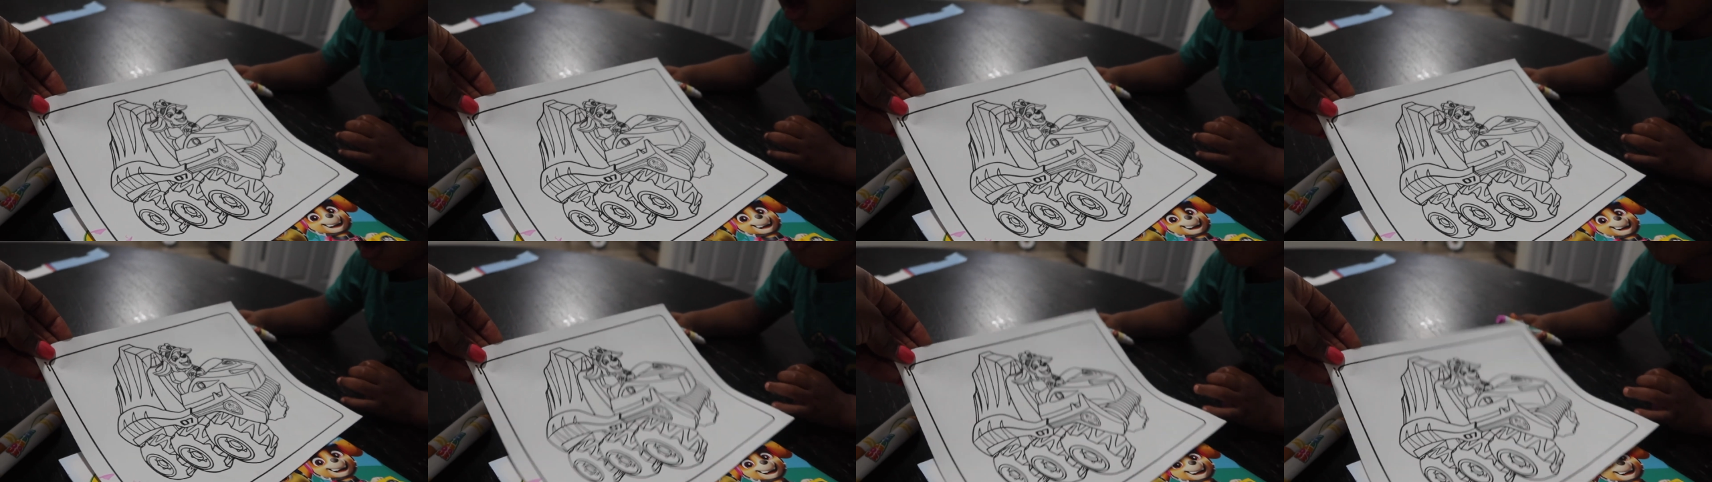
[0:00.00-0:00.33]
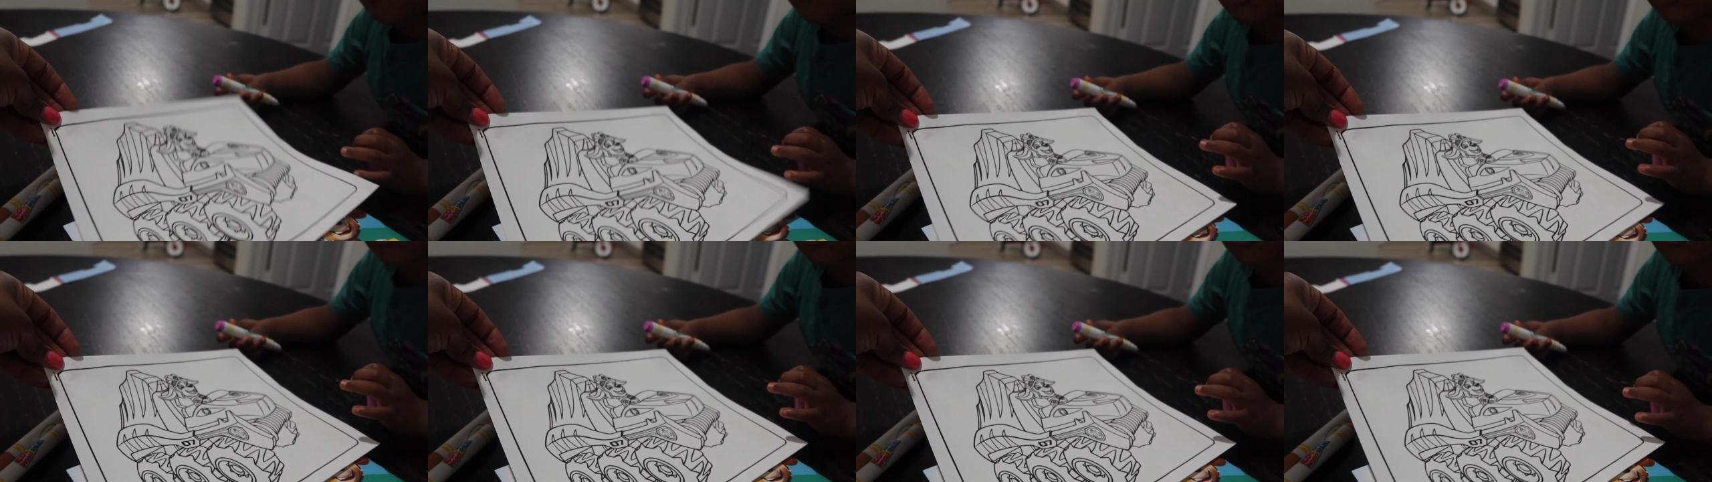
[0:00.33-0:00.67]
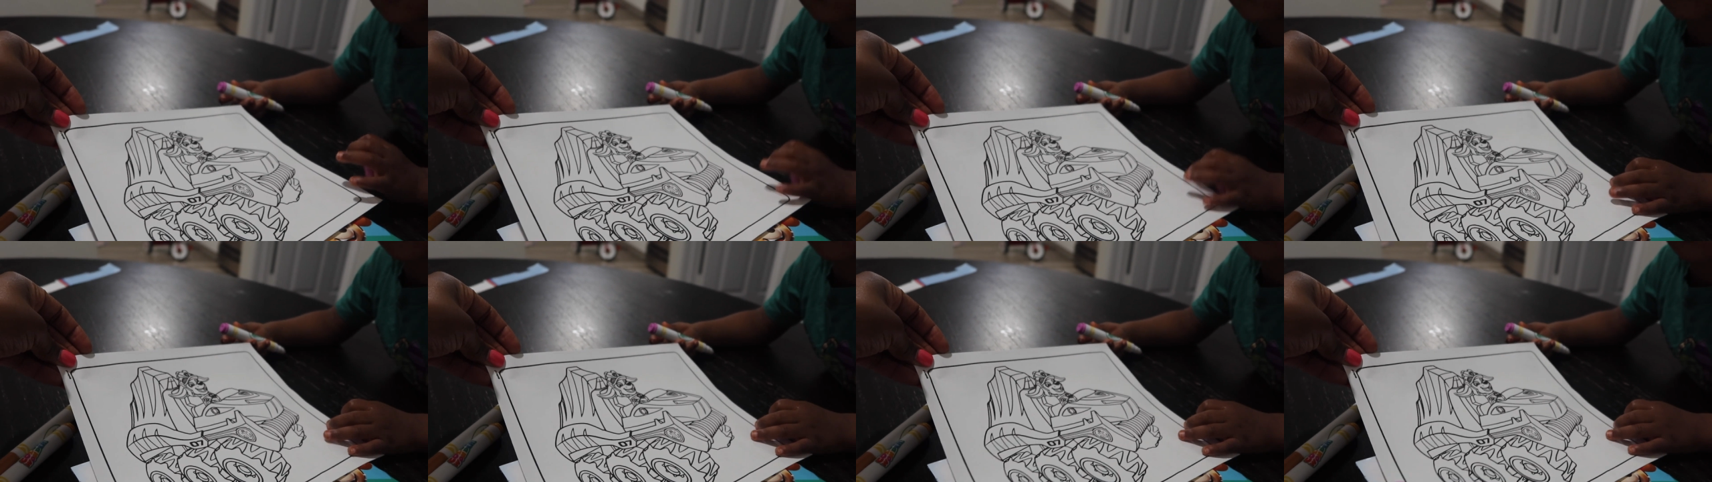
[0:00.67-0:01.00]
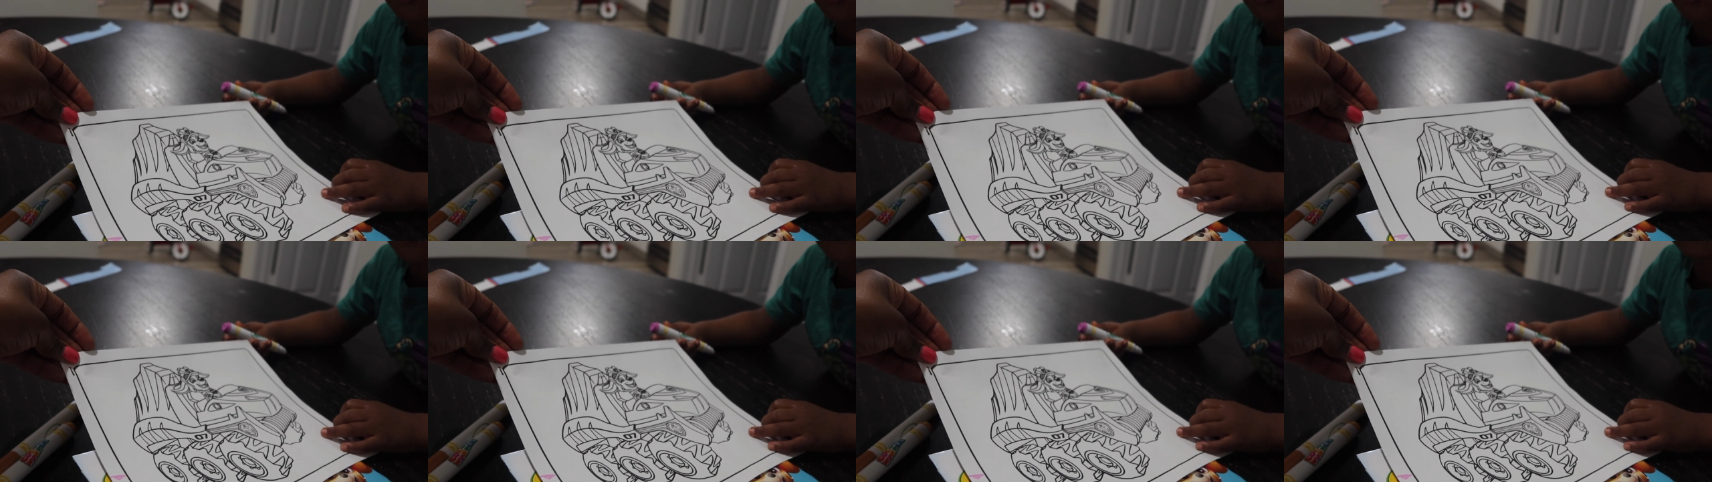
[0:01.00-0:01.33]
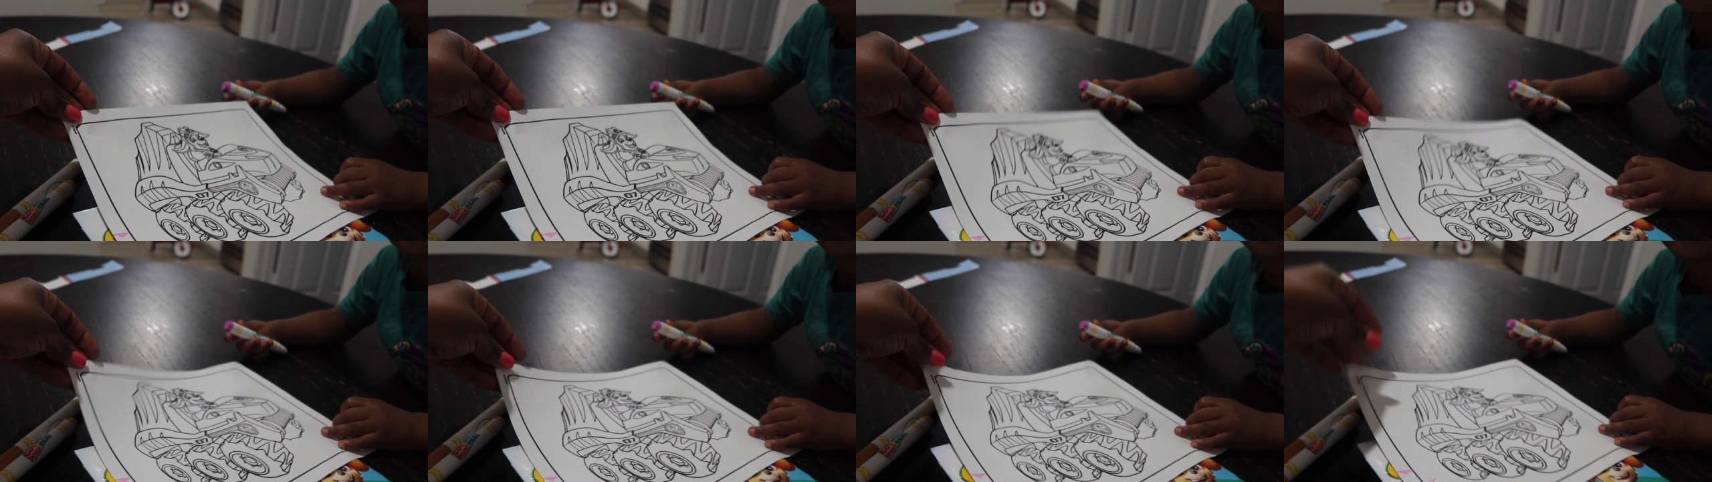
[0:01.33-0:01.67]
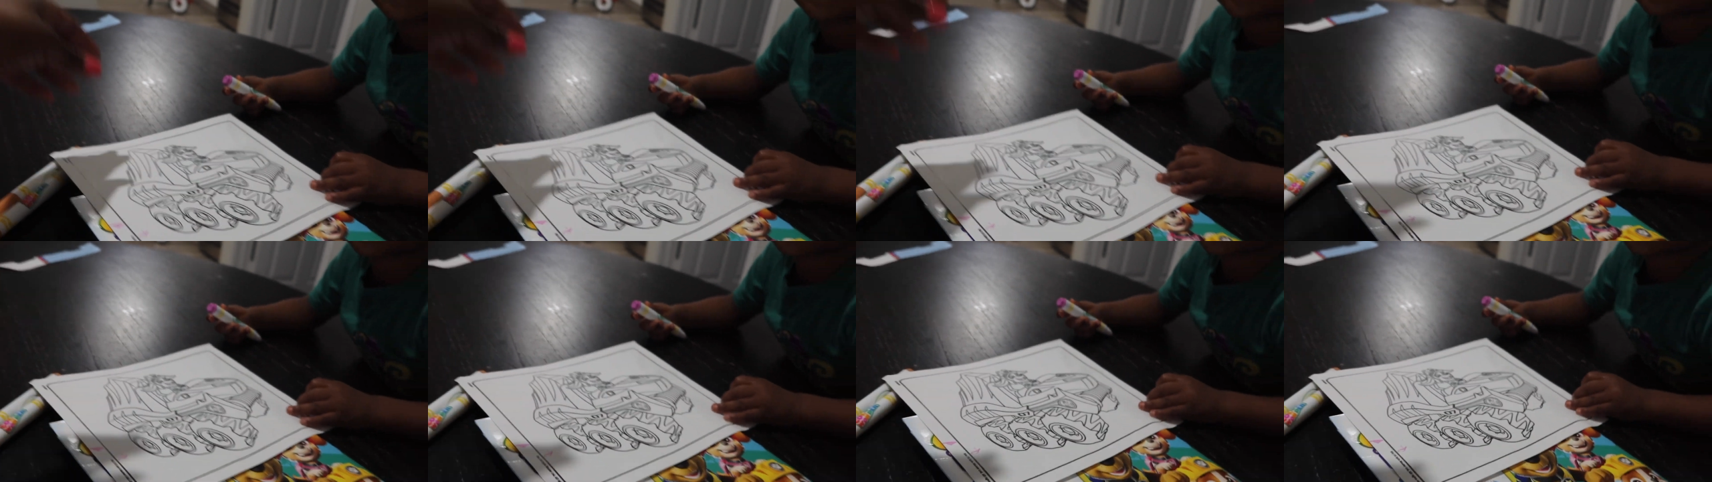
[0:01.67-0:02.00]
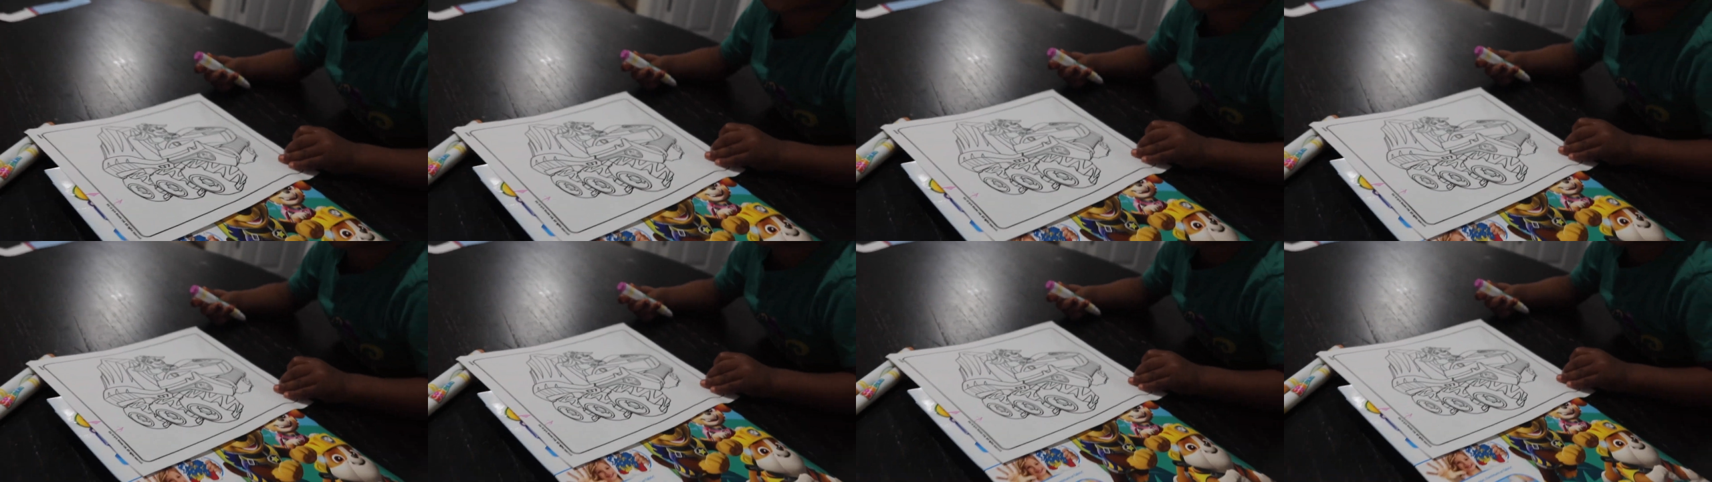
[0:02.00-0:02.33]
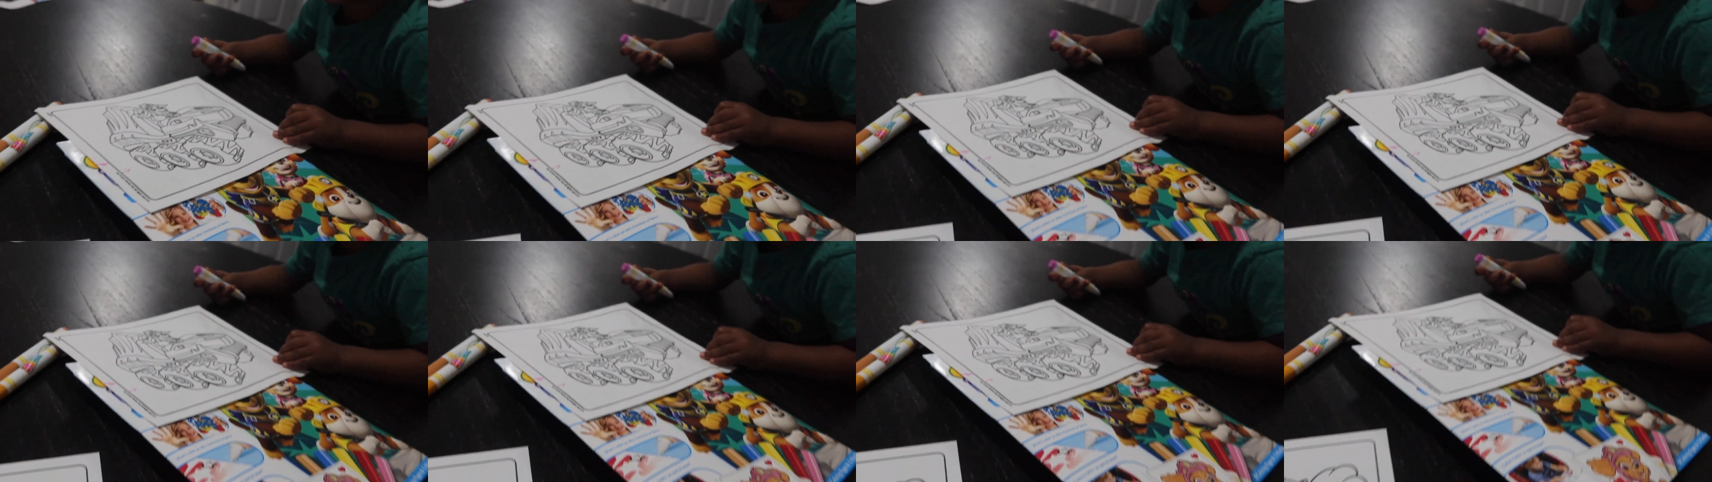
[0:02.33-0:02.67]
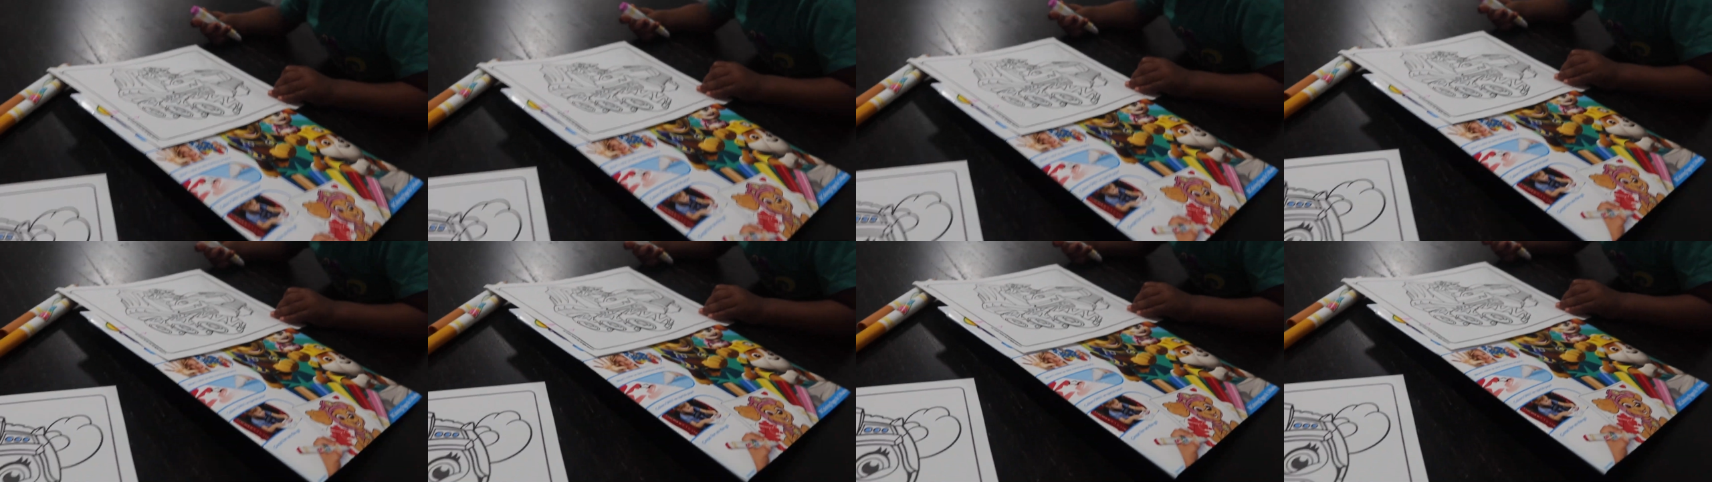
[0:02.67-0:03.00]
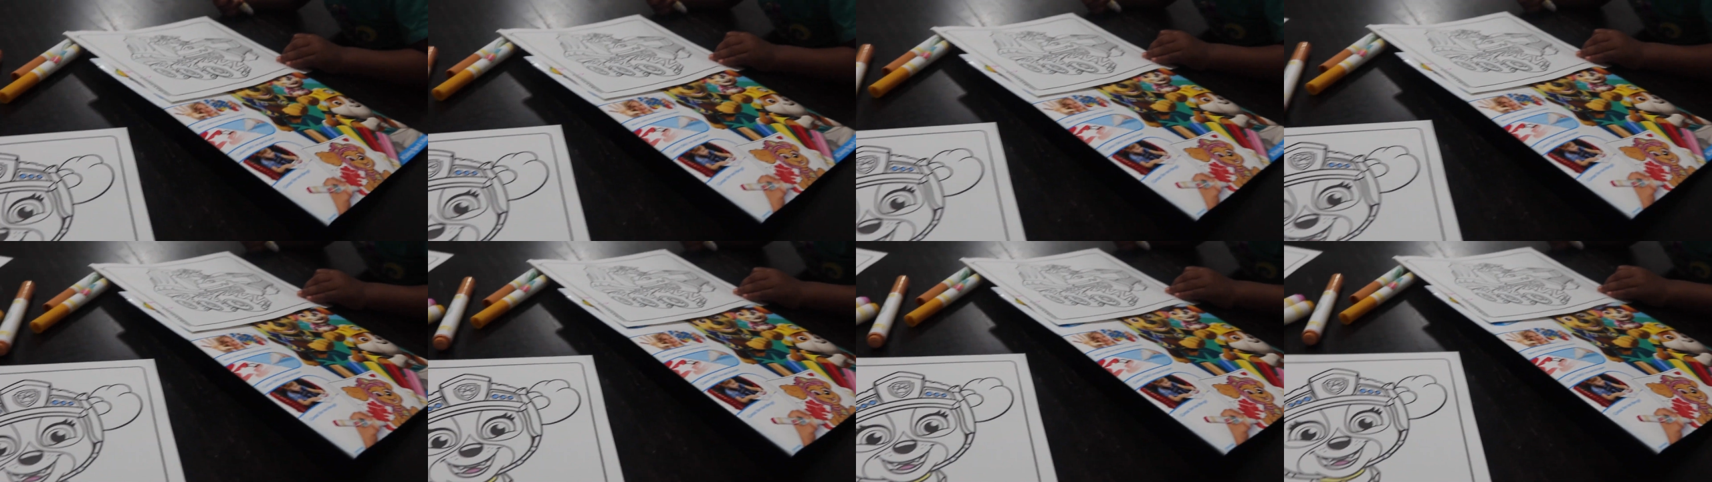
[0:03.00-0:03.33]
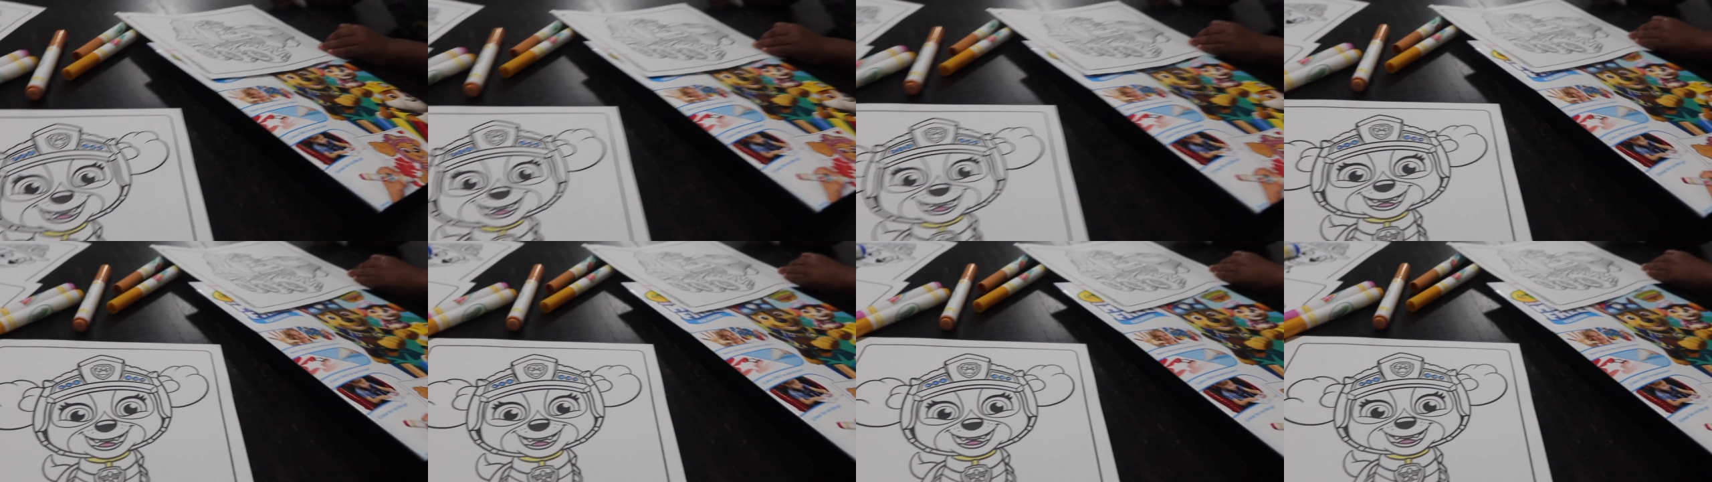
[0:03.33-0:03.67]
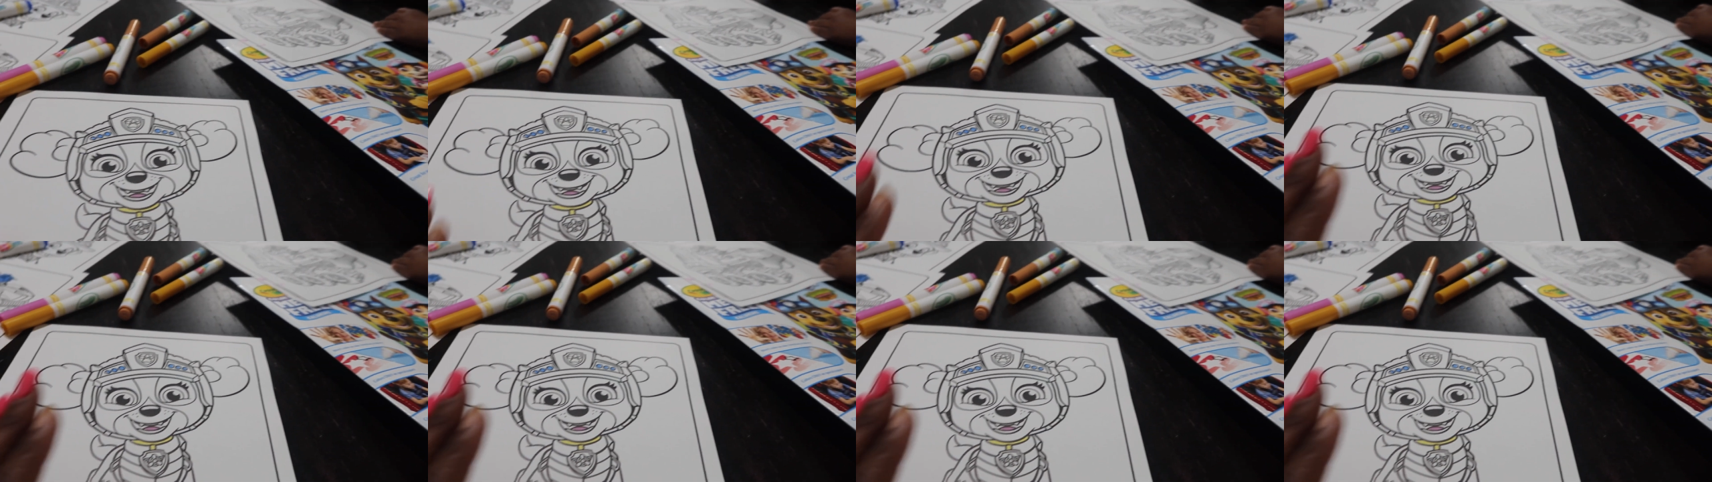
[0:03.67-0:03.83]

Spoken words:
Nobody's mouth can be seen.